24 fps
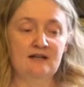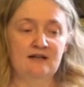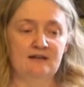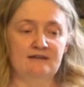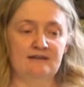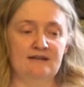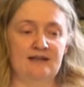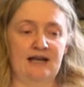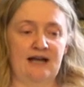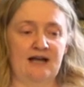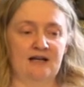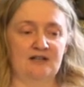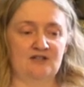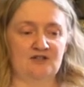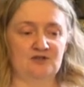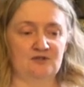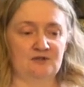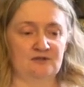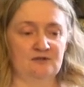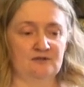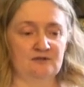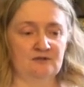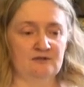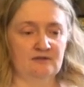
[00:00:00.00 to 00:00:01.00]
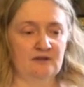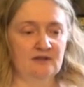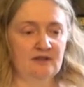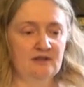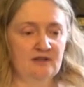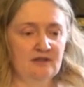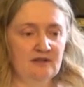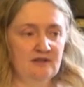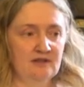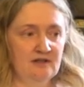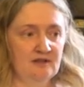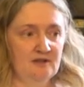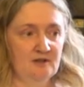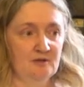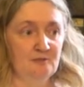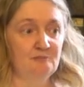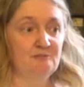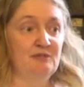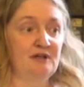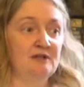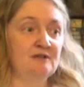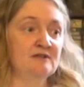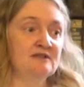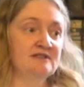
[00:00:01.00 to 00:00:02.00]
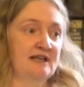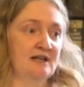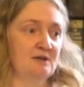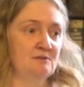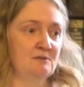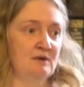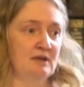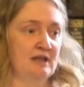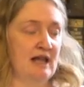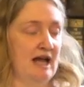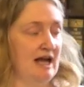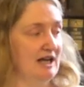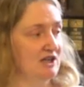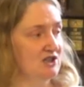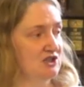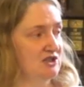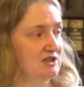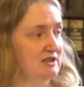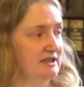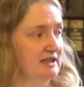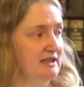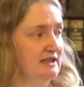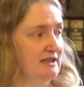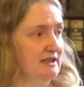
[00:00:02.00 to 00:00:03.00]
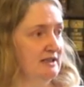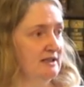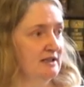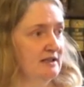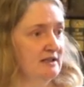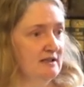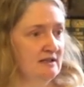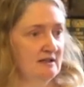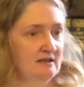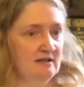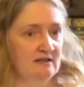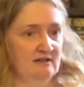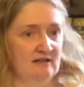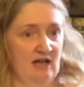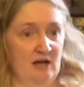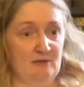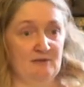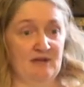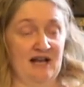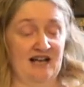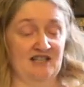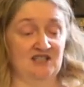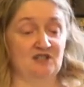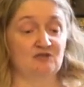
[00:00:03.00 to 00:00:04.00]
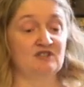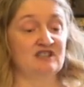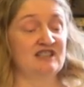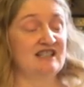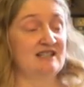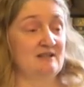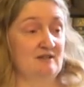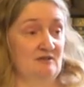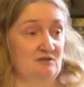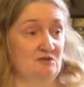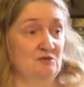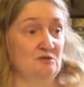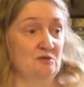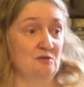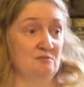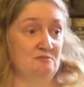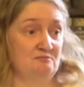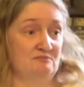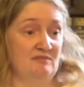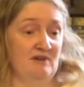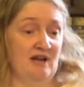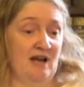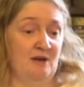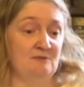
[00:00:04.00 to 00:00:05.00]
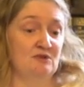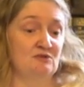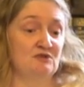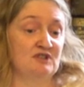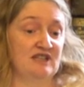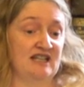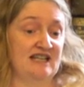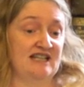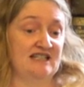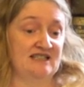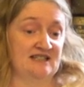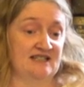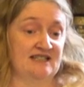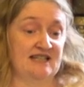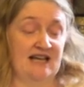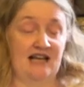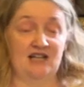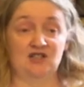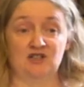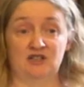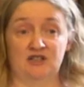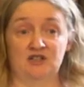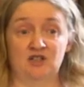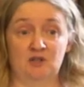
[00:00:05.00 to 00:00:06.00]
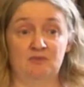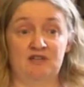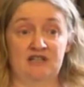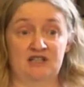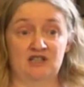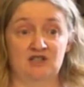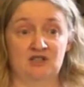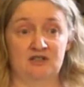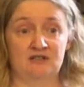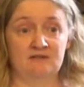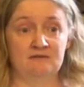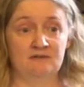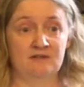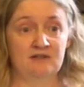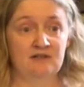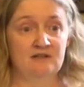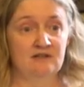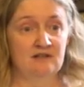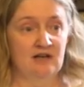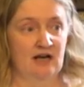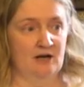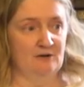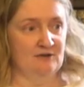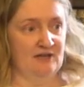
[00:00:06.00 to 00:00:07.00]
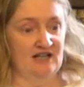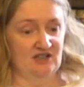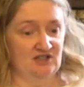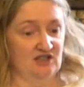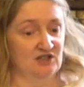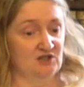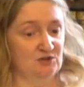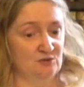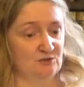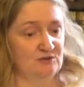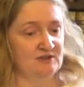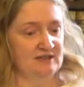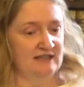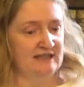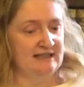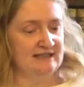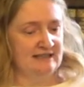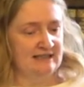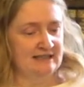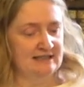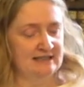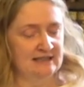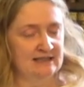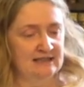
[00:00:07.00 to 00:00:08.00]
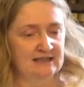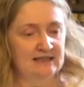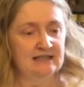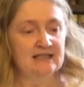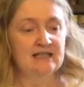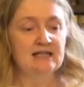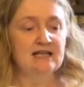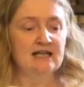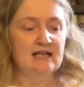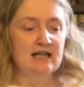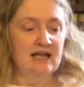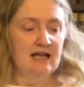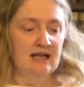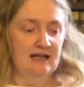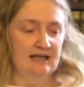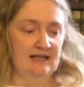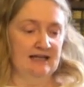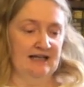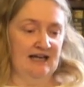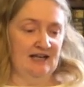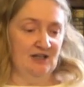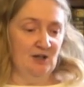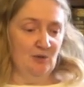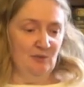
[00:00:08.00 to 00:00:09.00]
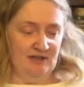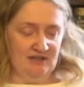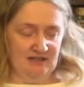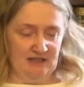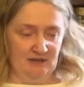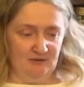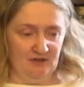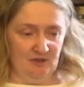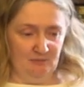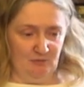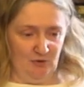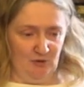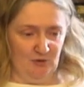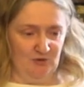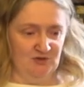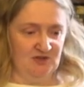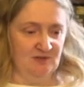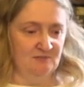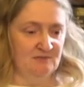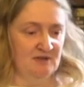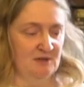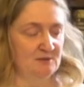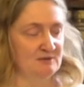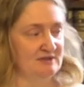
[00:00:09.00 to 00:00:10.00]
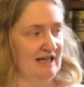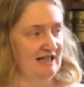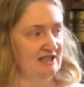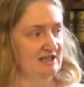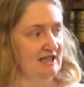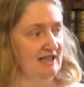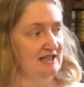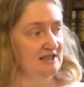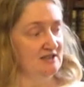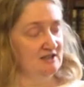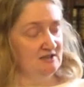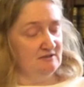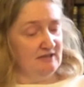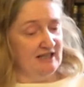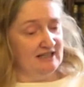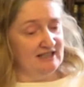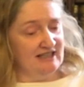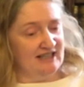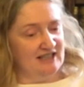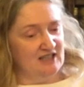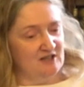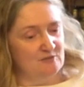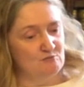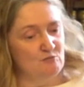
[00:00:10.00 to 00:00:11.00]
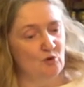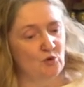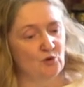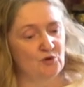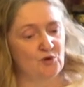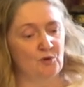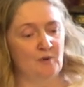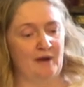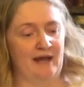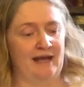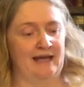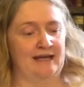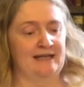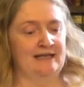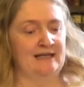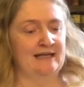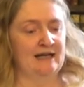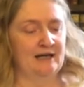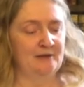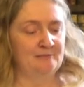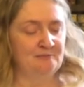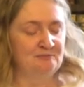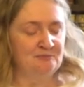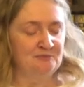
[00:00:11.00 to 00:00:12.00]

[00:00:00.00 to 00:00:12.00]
the actual building will actually, how it actually, you know, how it relates to the actual inhumation, how they're actually associated. And again, the one down the bottom there was actually in, in kind of the more the wet area.